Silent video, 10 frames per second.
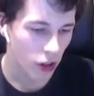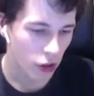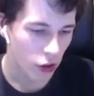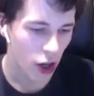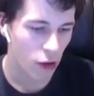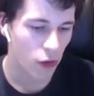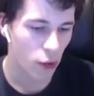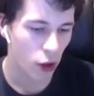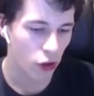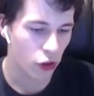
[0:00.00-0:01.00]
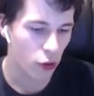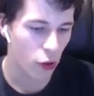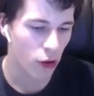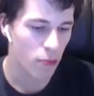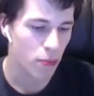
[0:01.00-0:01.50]
So if you want to
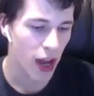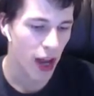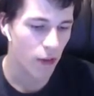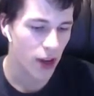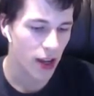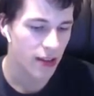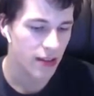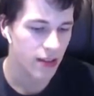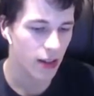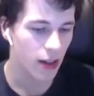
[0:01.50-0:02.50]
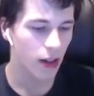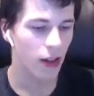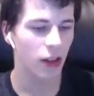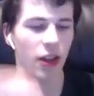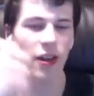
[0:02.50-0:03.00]
unpair these, you can